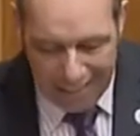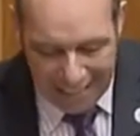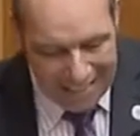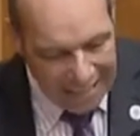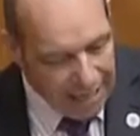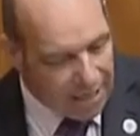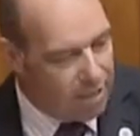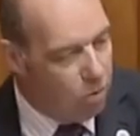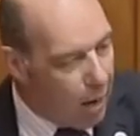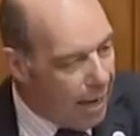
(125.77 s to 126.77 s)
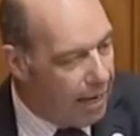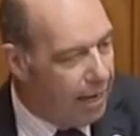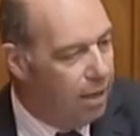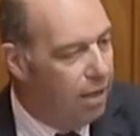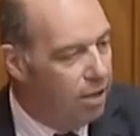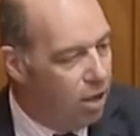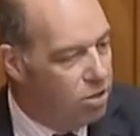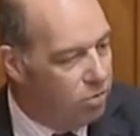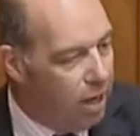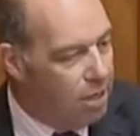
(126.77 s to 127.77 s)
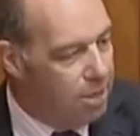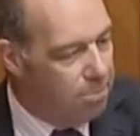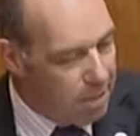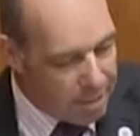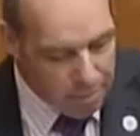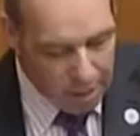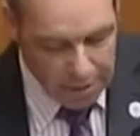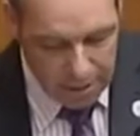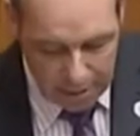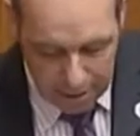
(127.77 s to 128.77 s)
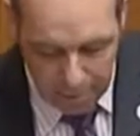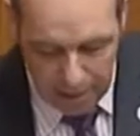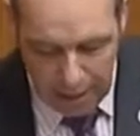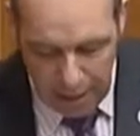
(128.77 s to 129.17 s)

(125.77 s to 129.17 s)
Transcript: It takes away those rights, it minimises them,